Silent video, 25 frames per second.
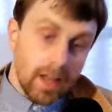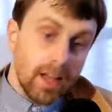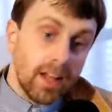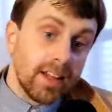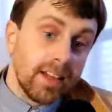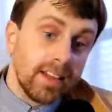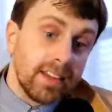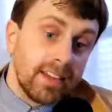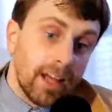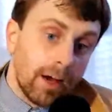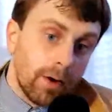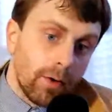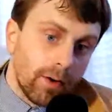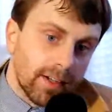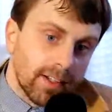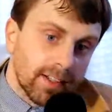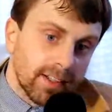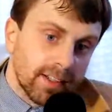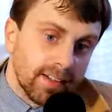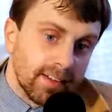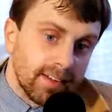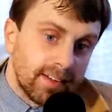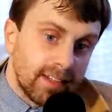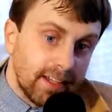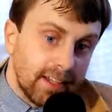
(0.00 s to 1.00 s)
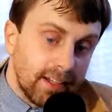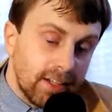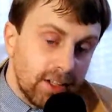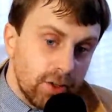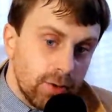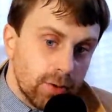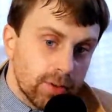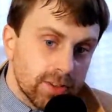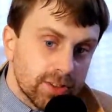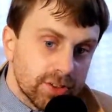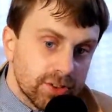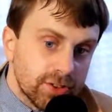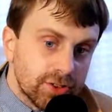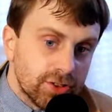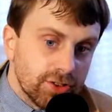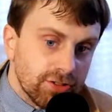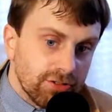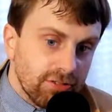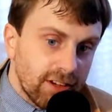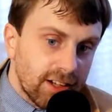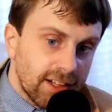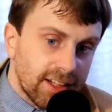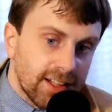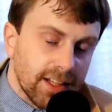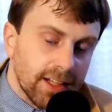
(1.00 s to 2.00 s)
Now, on continuous
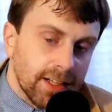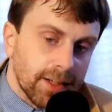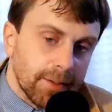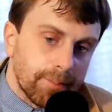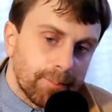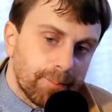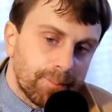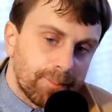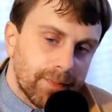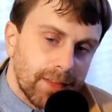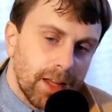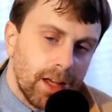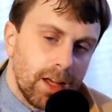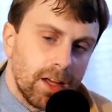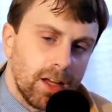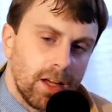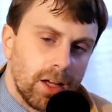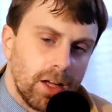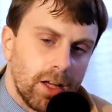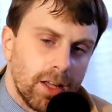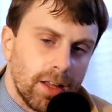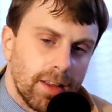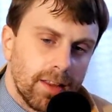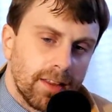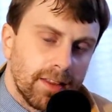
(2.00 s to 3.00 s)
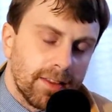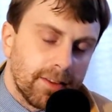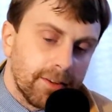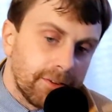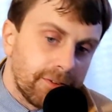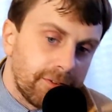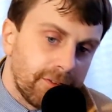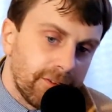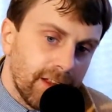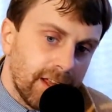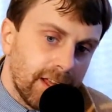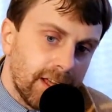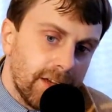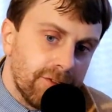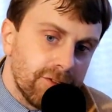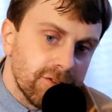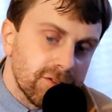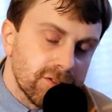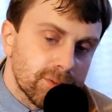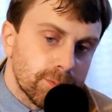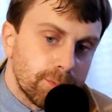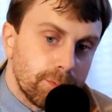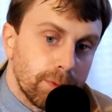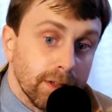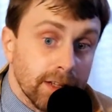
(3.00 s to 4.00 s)
drinking, the
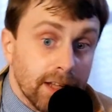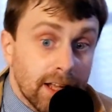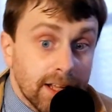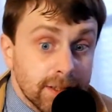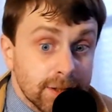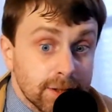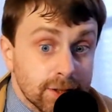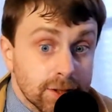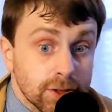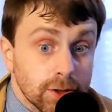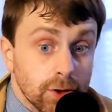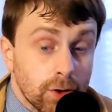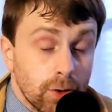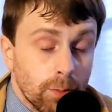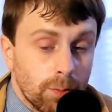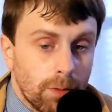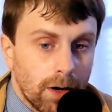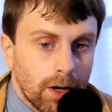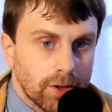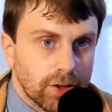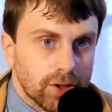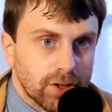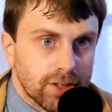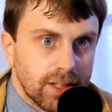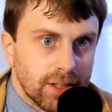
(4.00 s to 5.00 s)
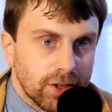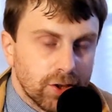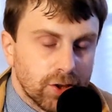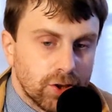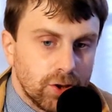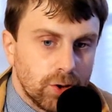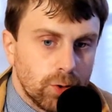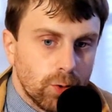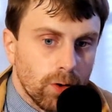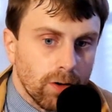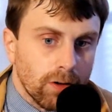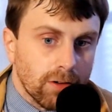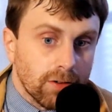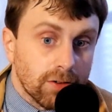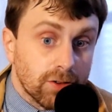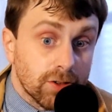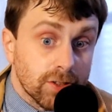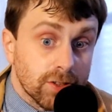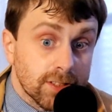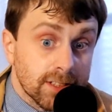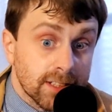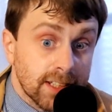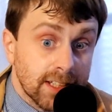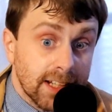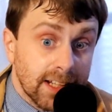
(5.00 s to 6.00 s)
flavors blend so much that you are
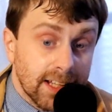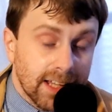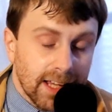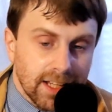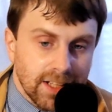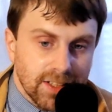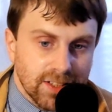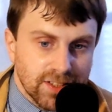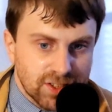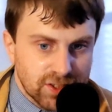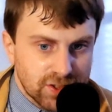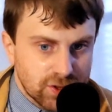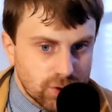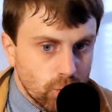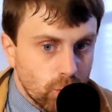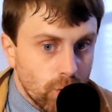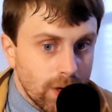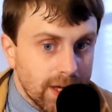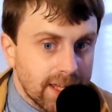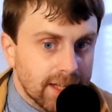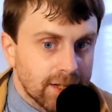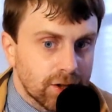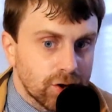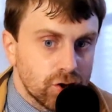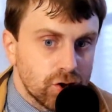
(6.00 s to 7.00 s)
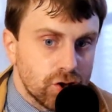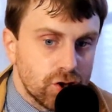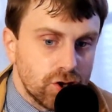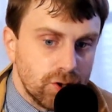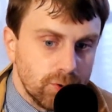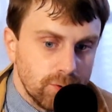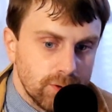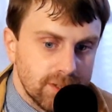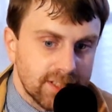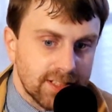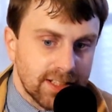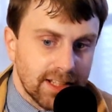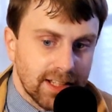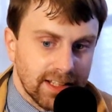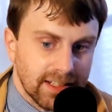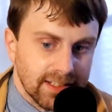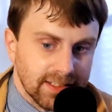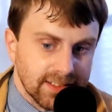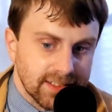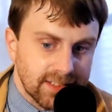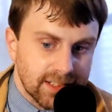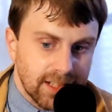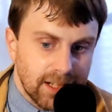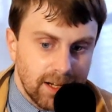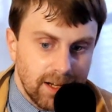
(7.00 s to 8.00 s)
just getting a sweet and juice
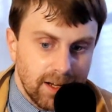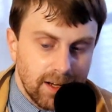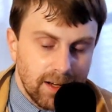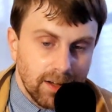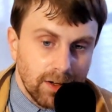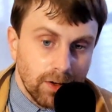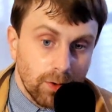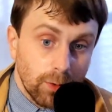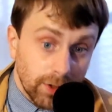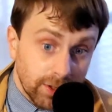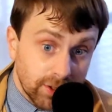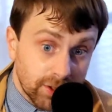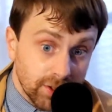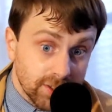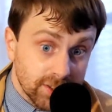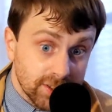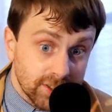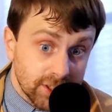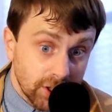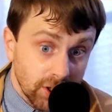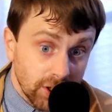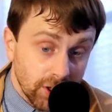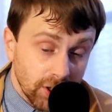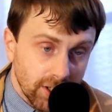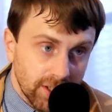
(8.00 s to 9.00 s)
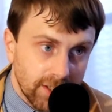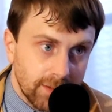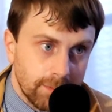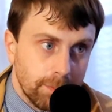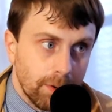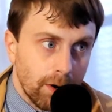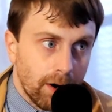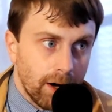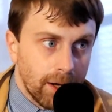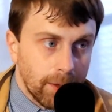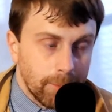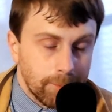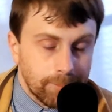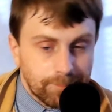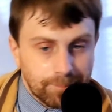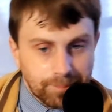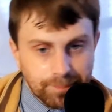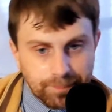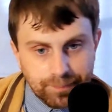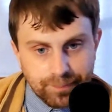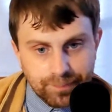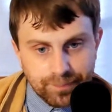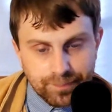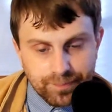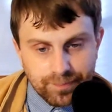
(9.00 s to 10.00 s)
taste, which is good, but
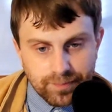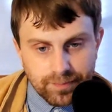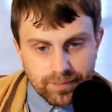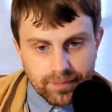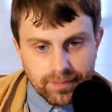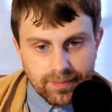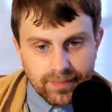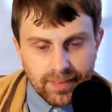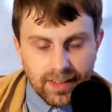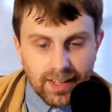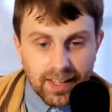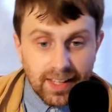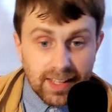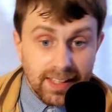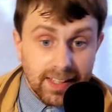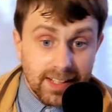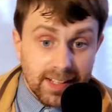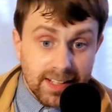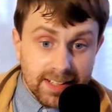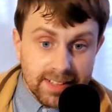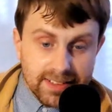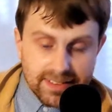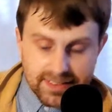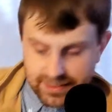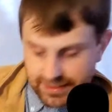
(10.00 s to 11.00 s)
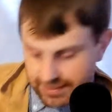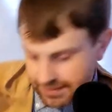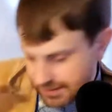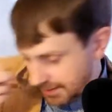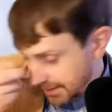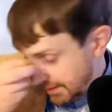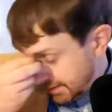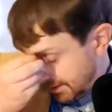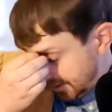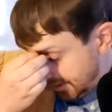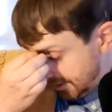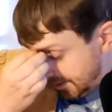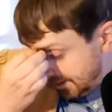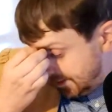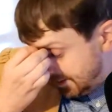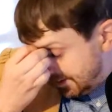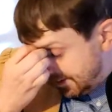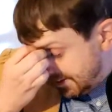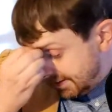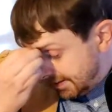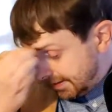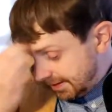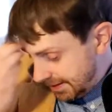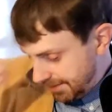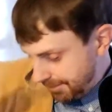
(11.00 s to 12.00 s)
it is uh,
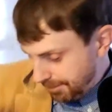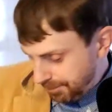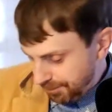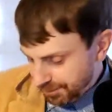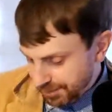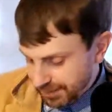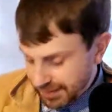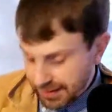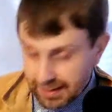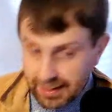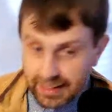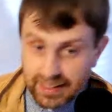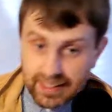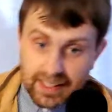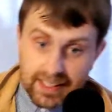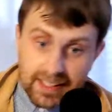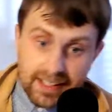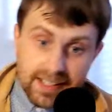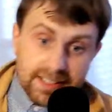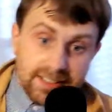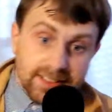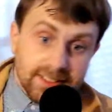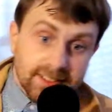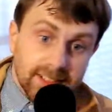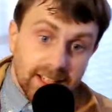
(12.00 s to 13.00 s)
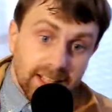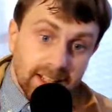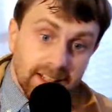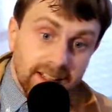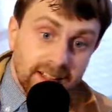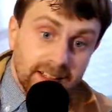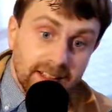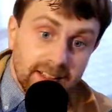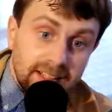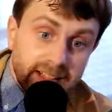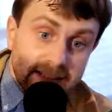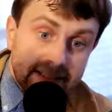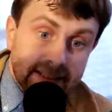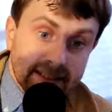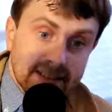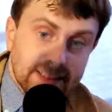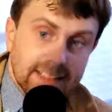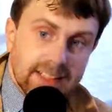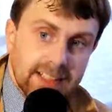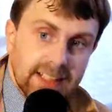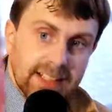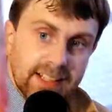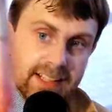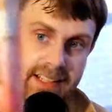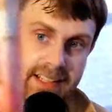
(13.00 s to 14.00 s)
it is listed